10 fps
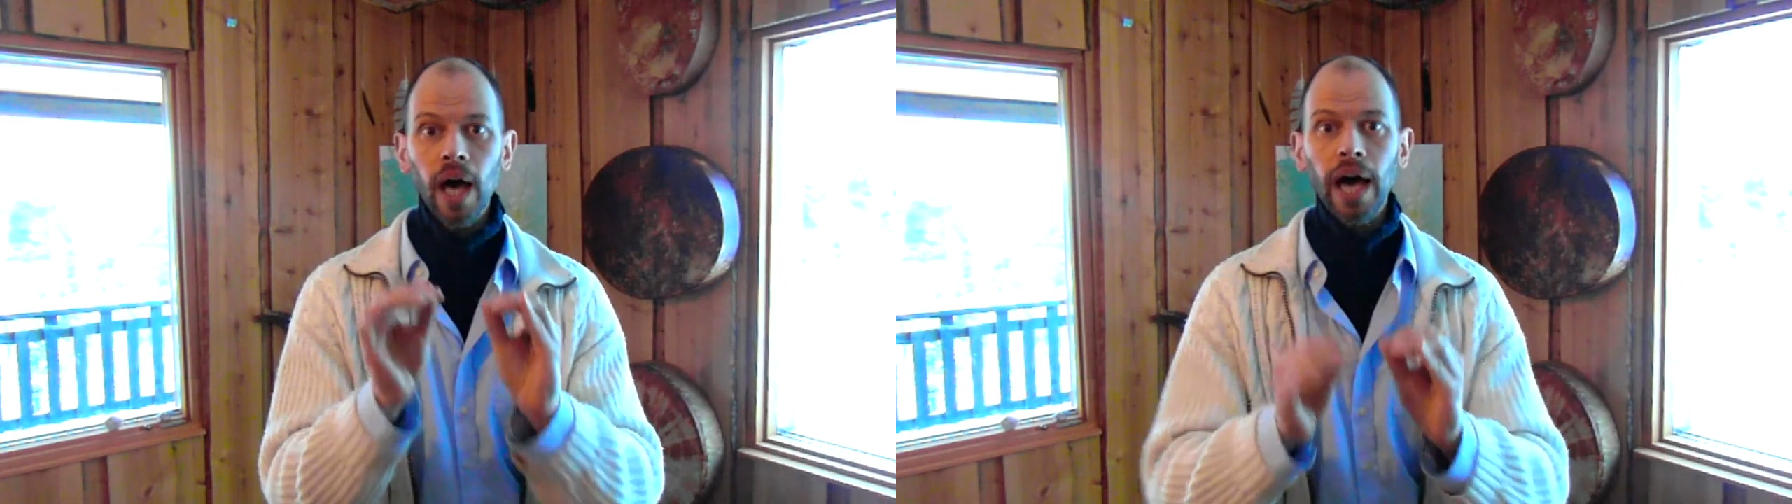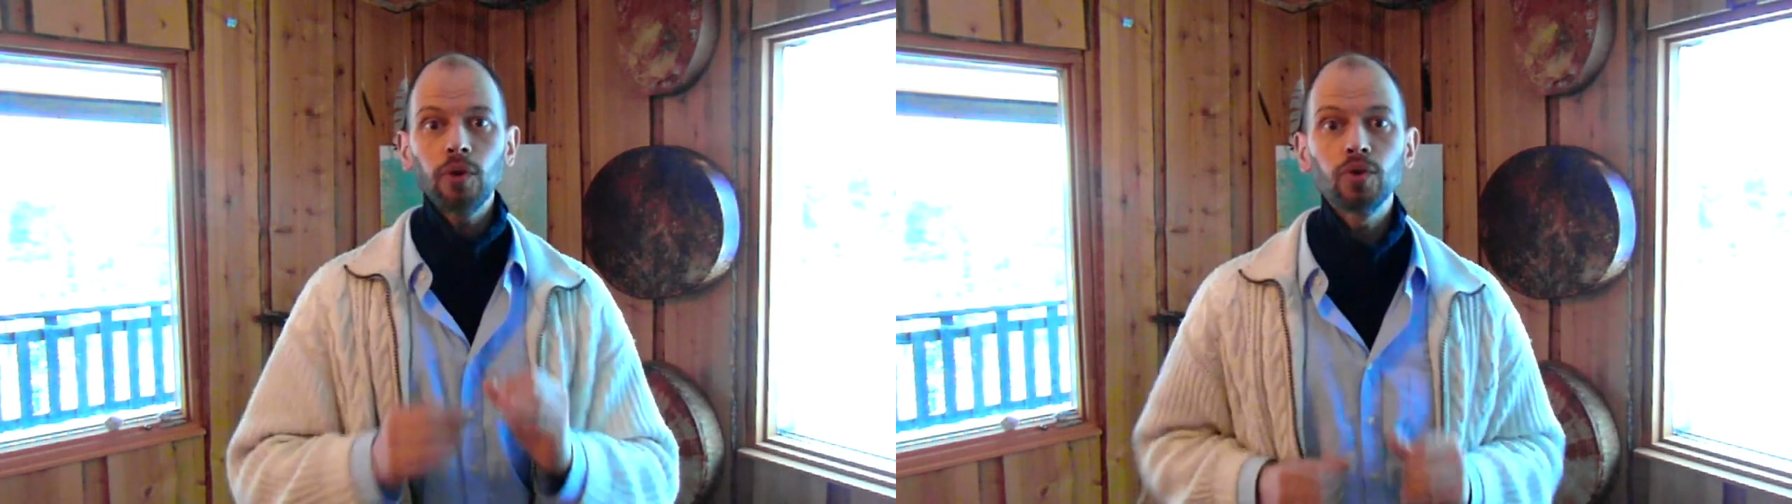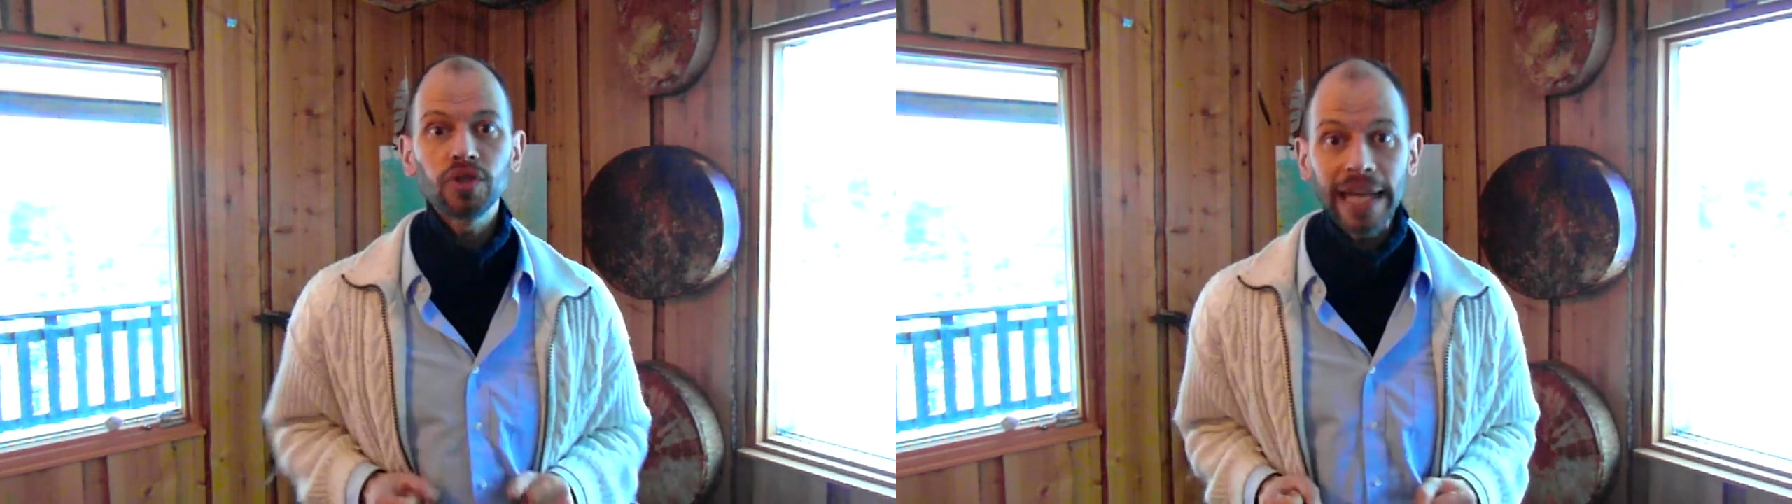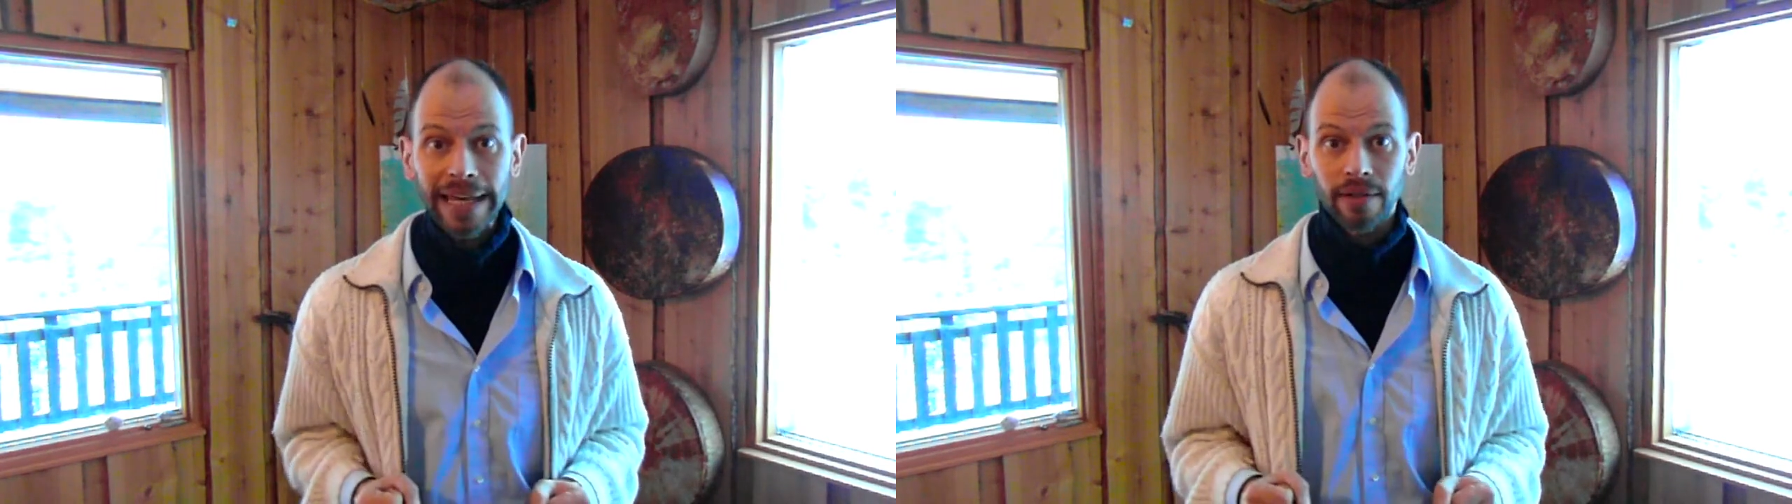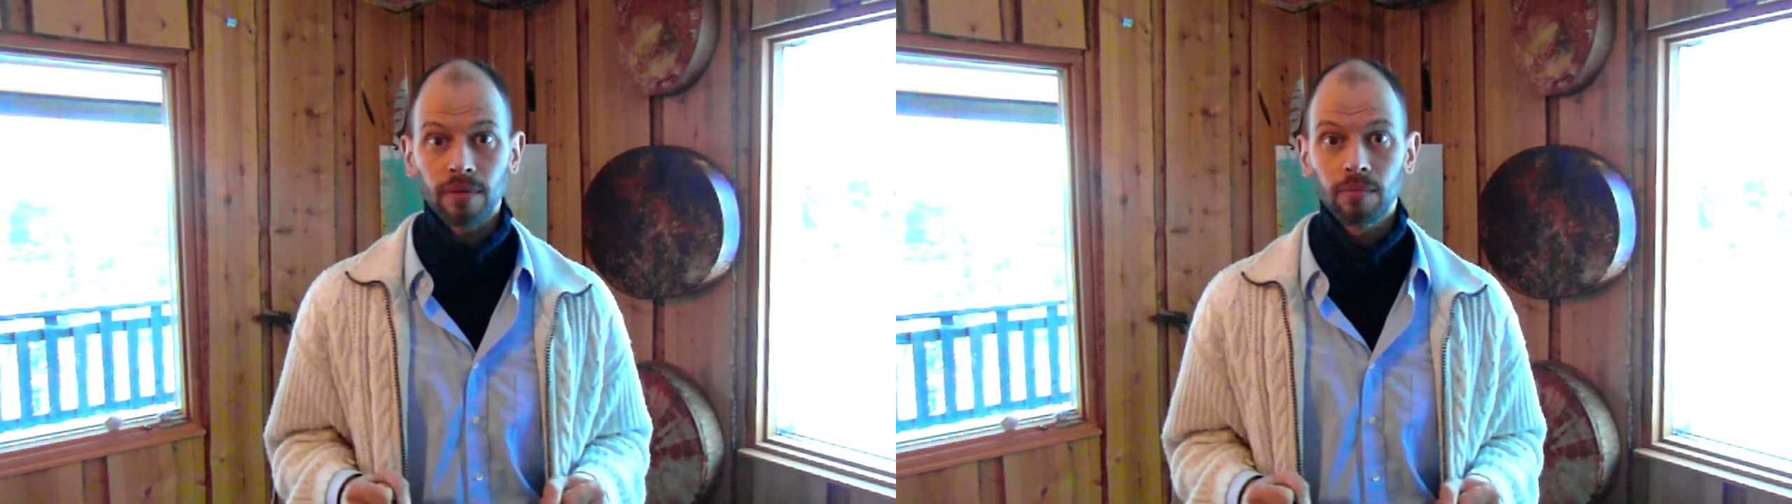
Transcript: how you stand.